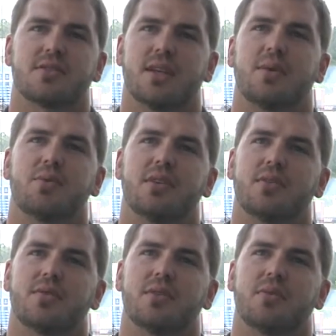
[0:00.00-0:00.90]
time with
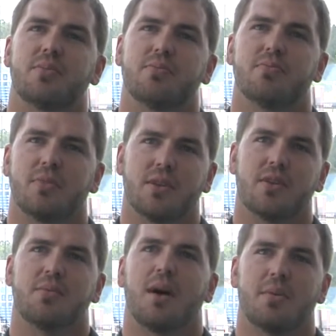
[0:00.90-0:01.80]

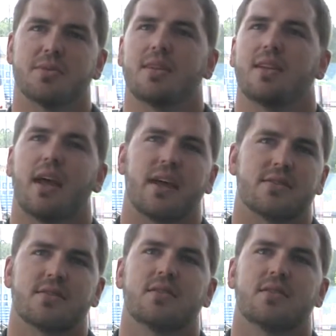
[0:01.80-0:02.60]
the moms and the dads.